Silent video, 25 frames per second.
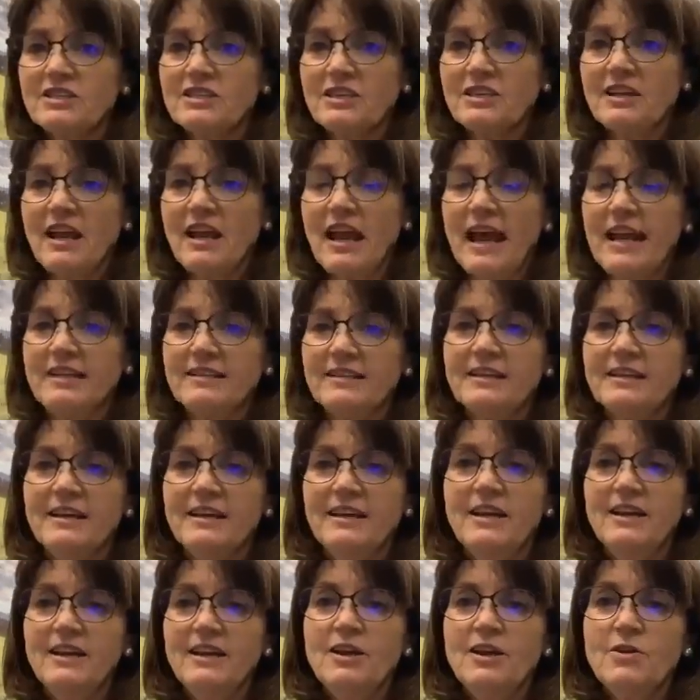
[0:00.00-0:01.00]
tonight
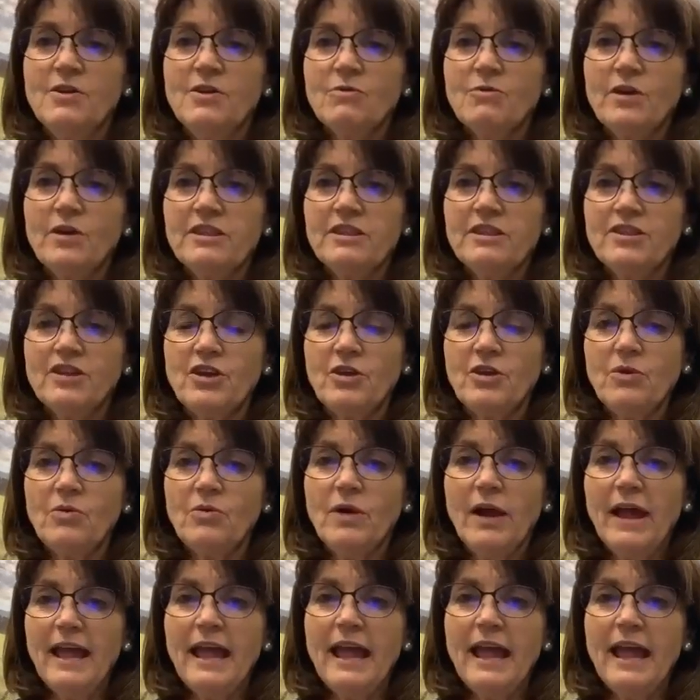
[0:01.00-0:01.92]
with you.